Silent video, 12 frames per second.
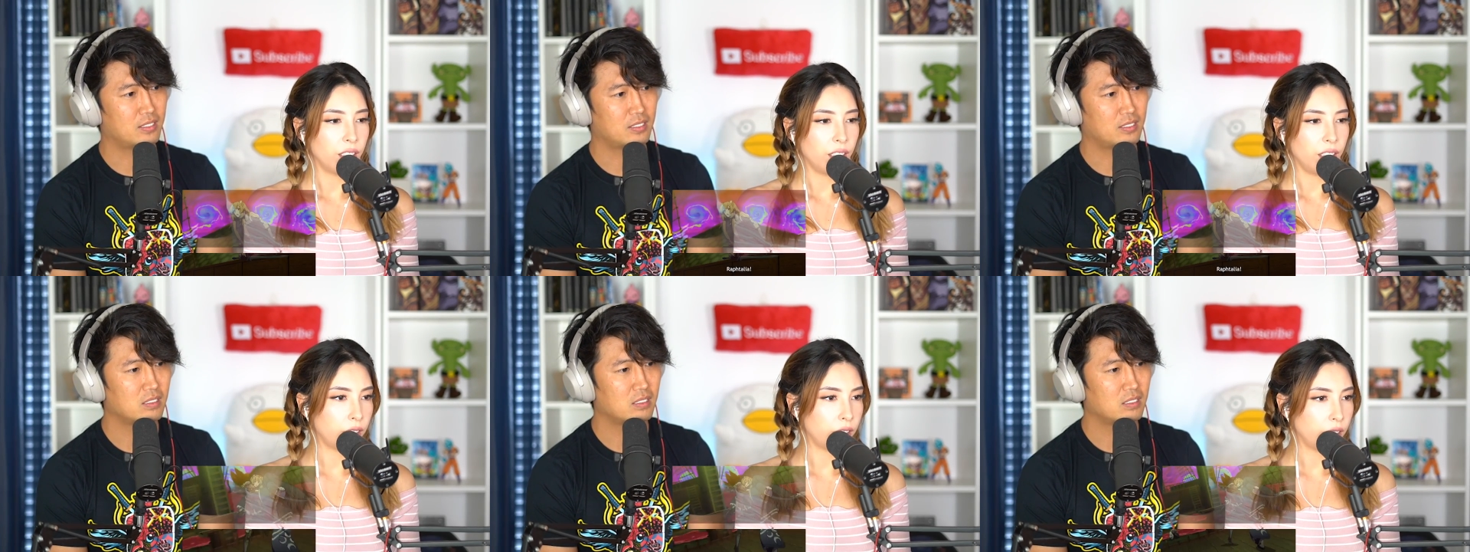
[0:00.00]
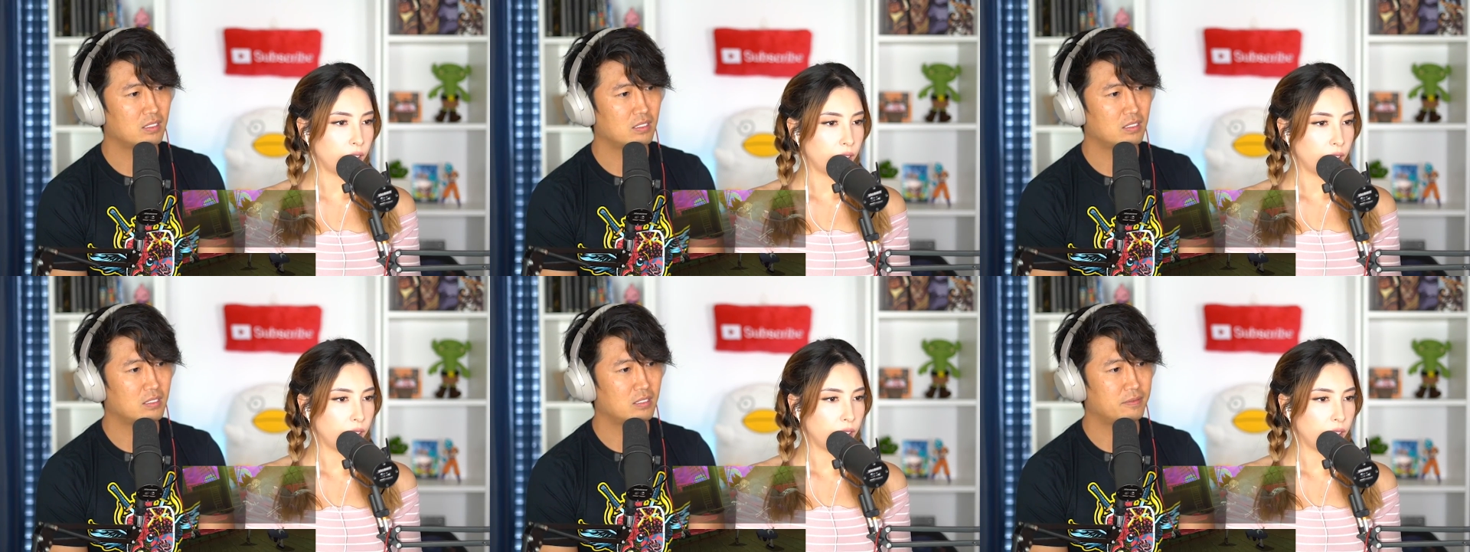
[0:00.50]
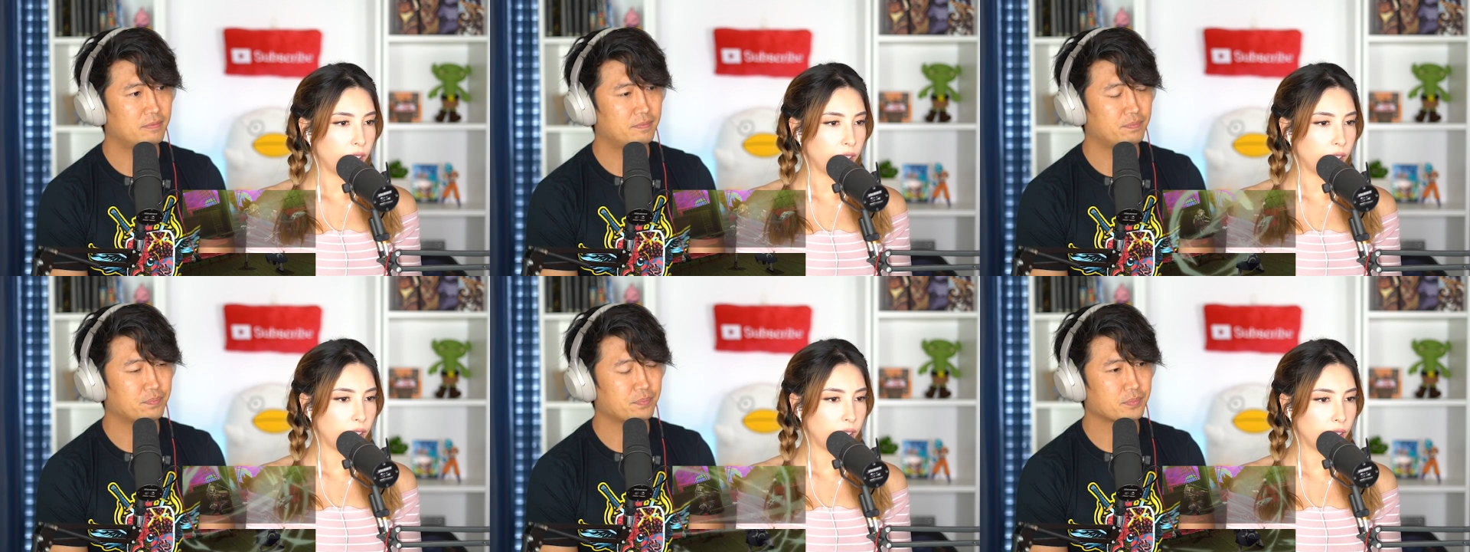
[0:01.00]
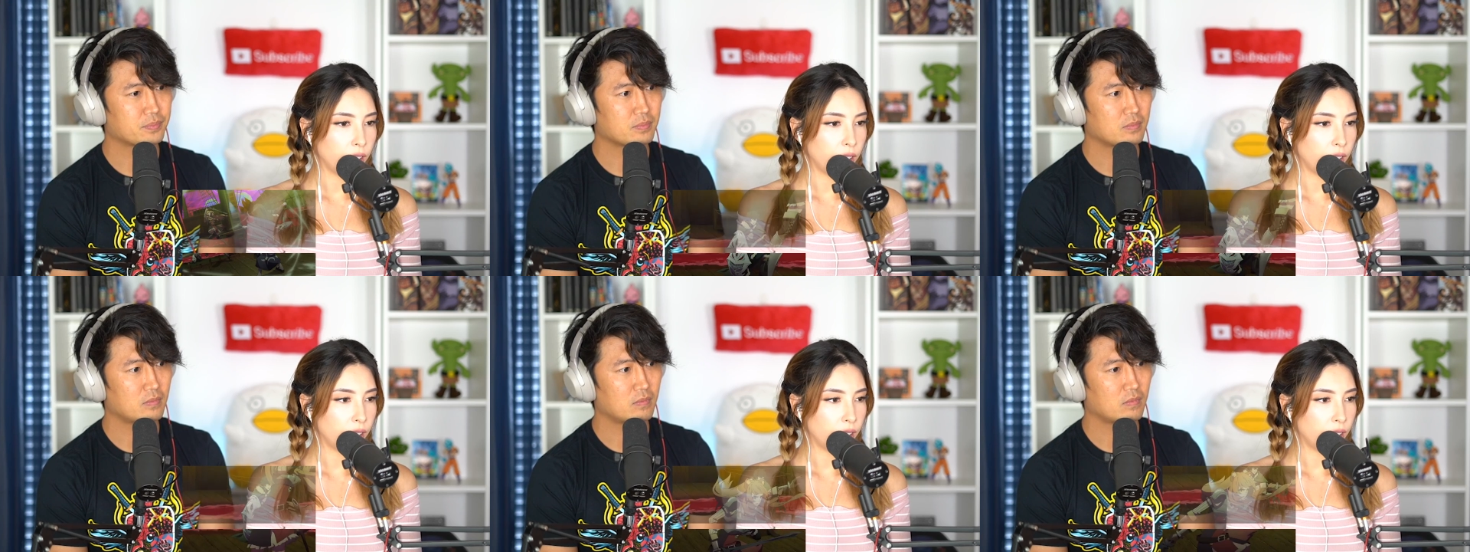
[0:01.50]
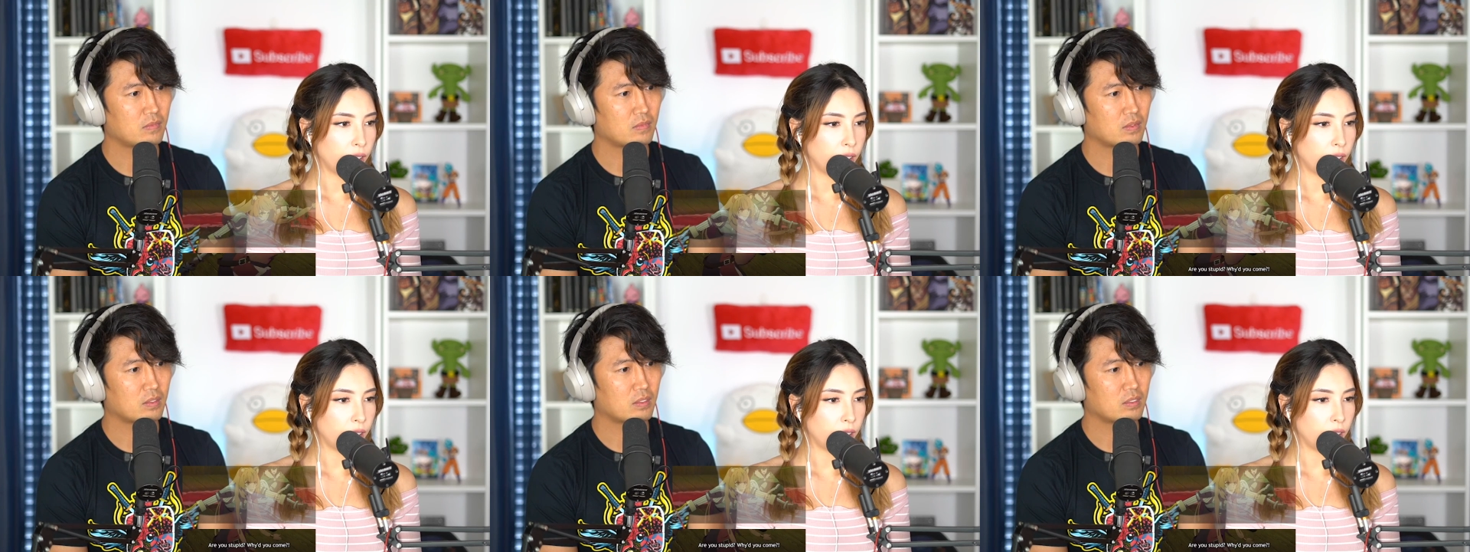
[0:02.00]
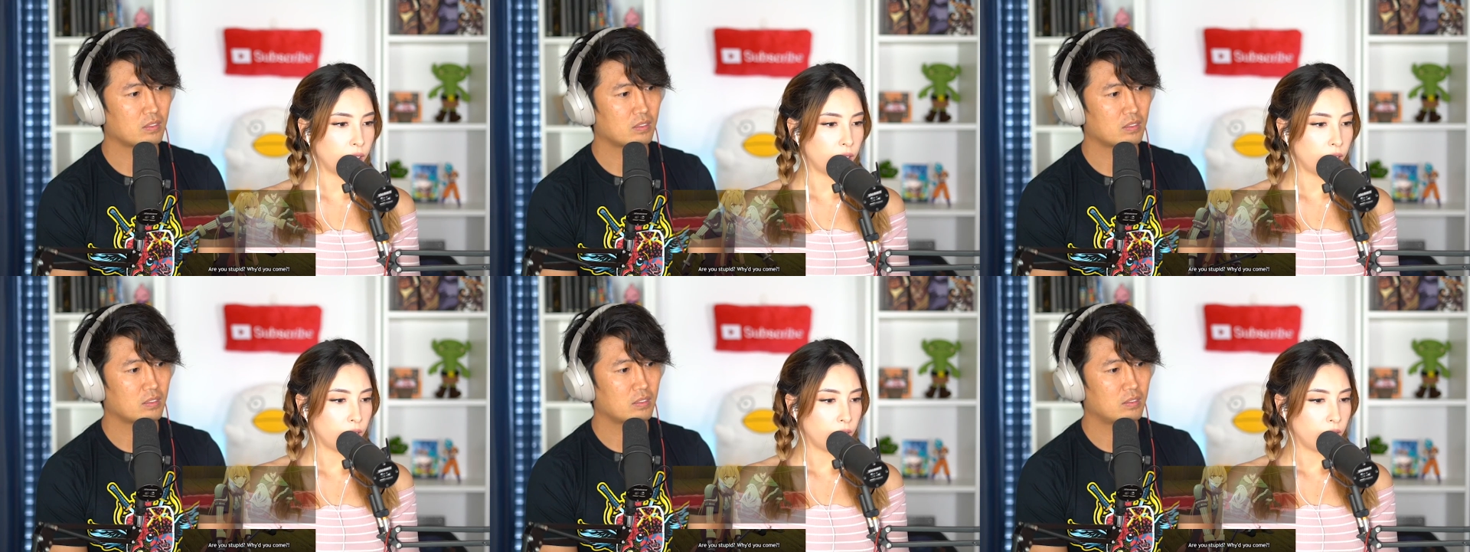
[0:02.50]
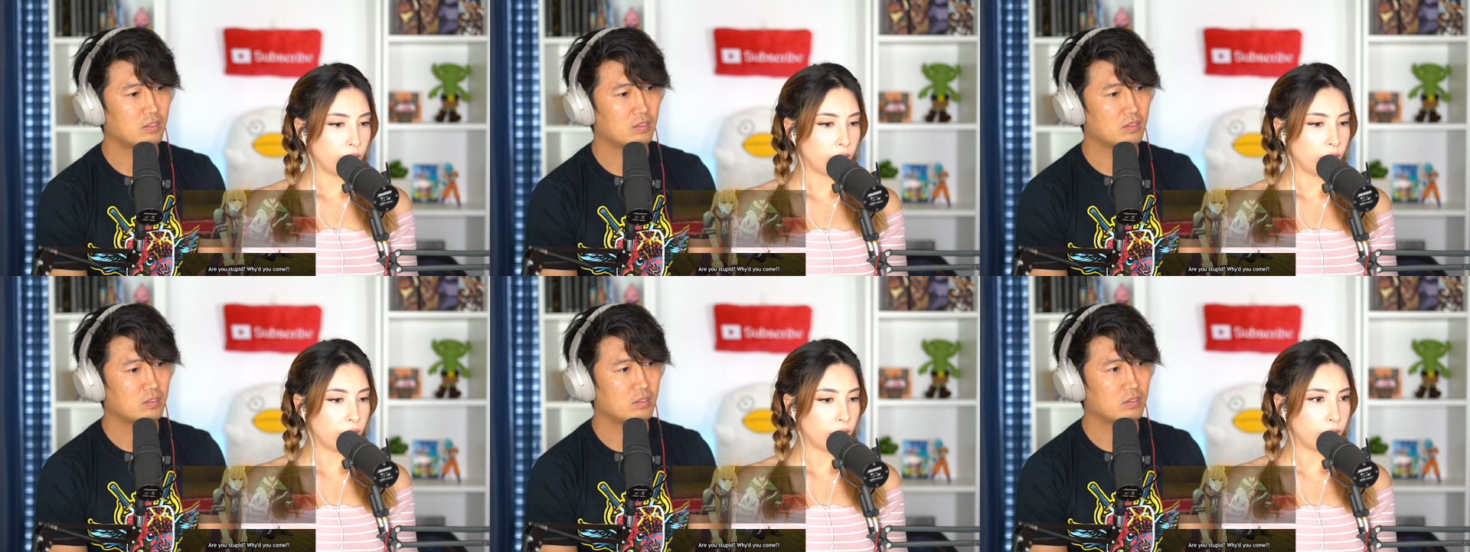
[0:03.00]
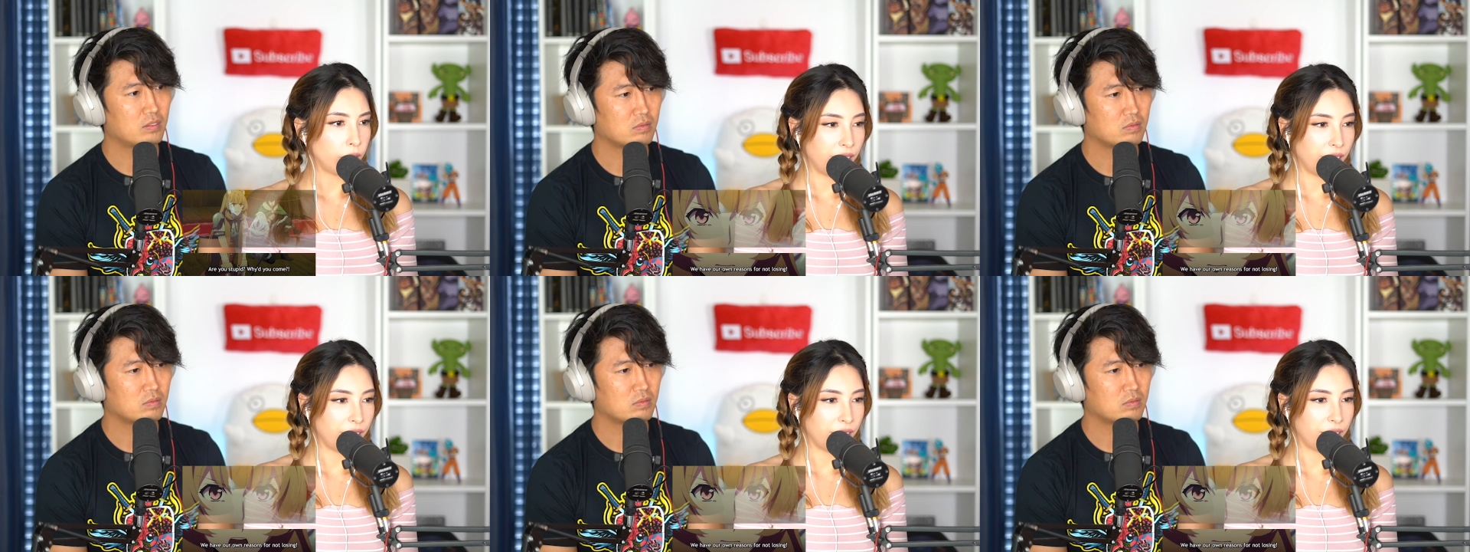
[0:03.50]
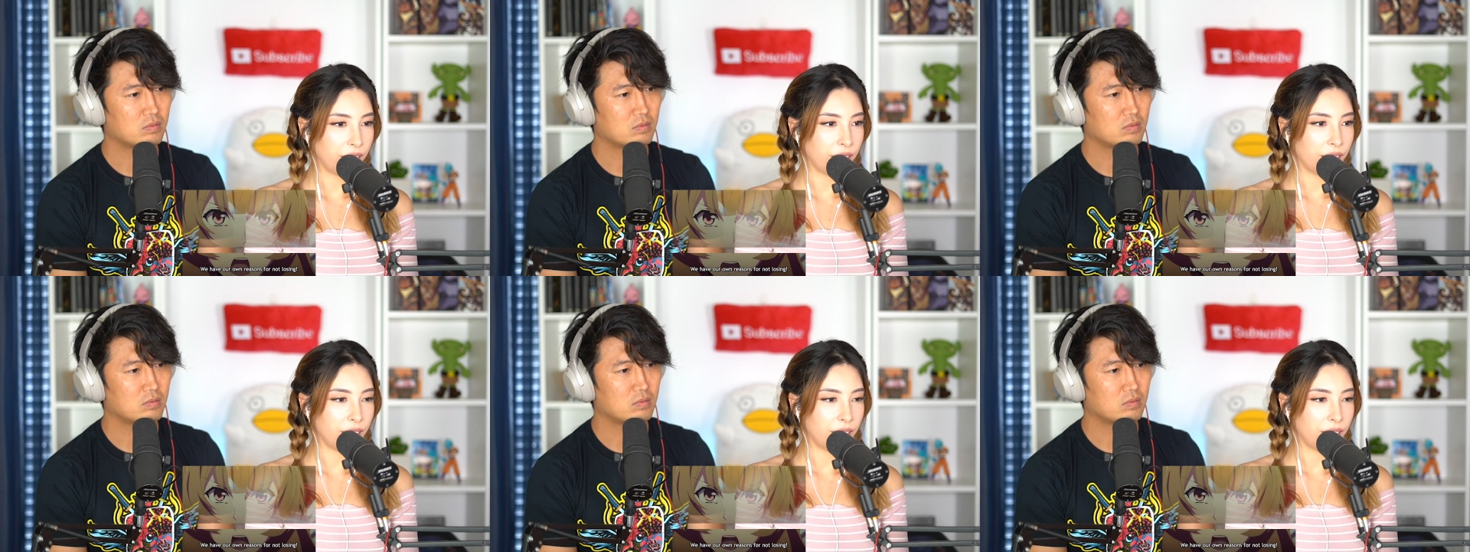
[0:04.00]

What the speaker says: Nobody speaks.